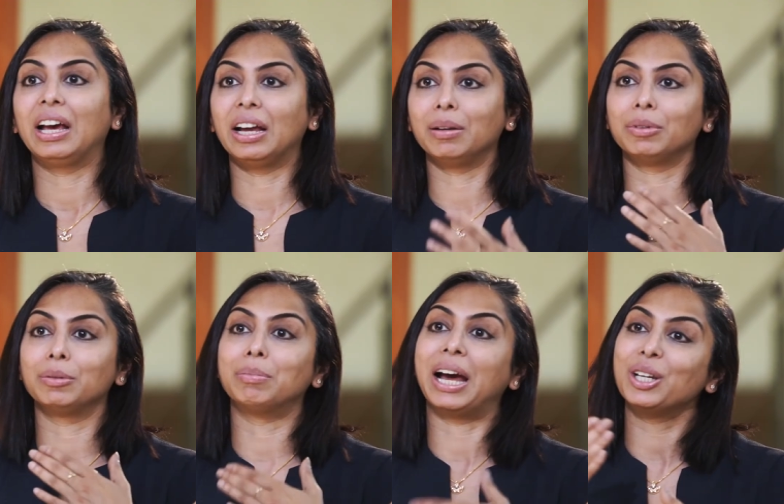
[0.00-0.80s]
and
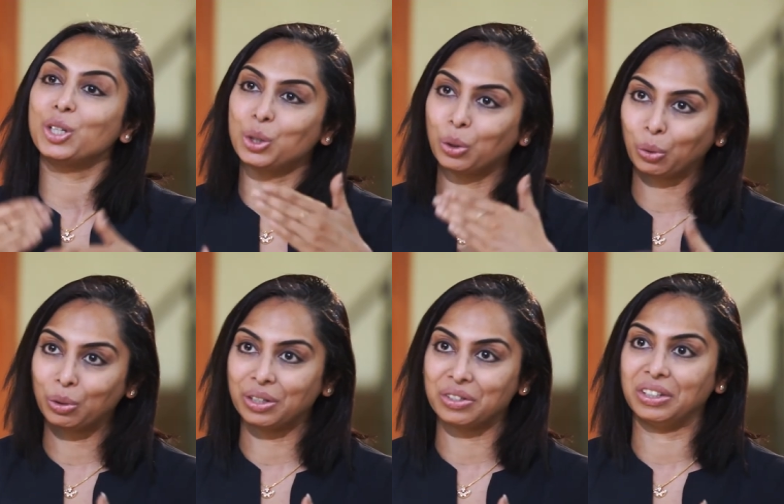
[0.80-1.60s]
manage your
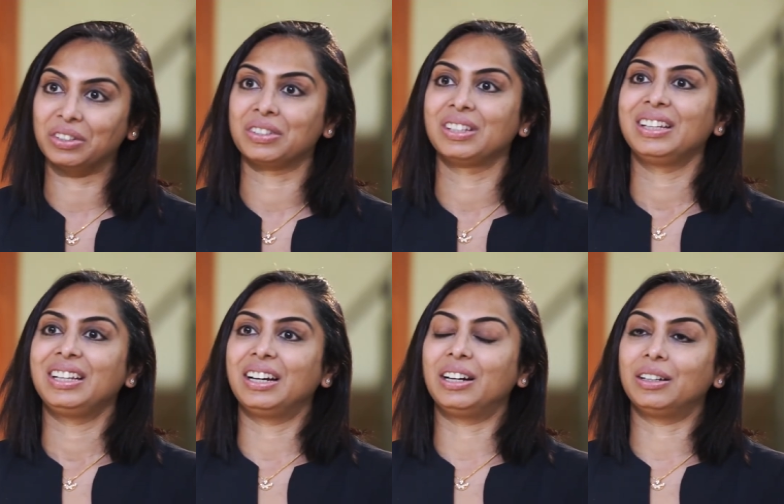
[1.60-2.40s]
own disease
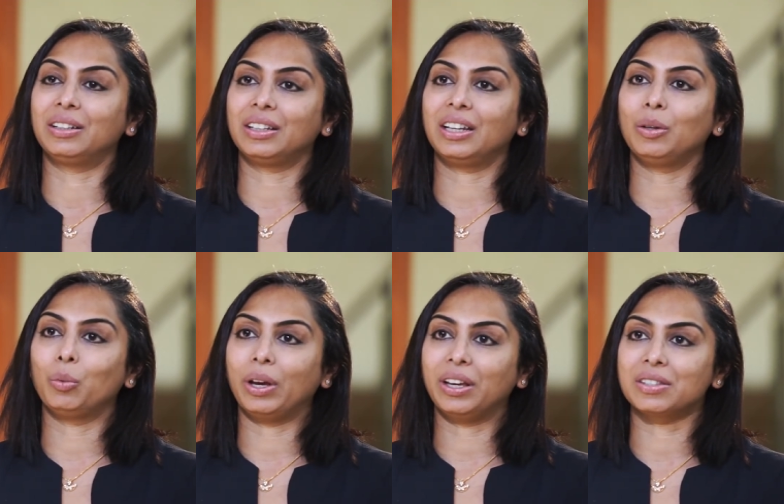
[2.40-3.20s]
uh,
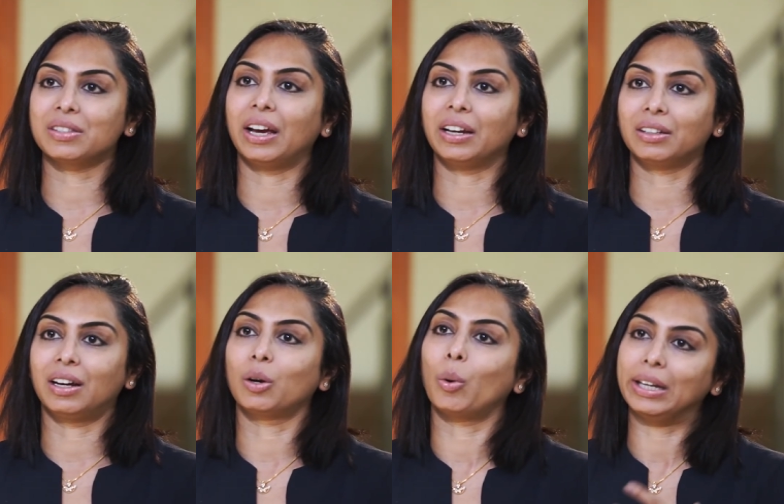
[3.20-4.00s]
in ways that
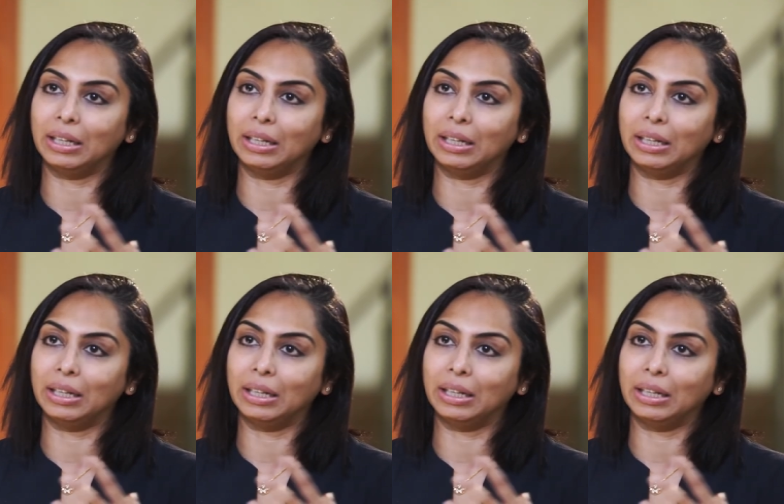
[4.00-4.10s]
are quite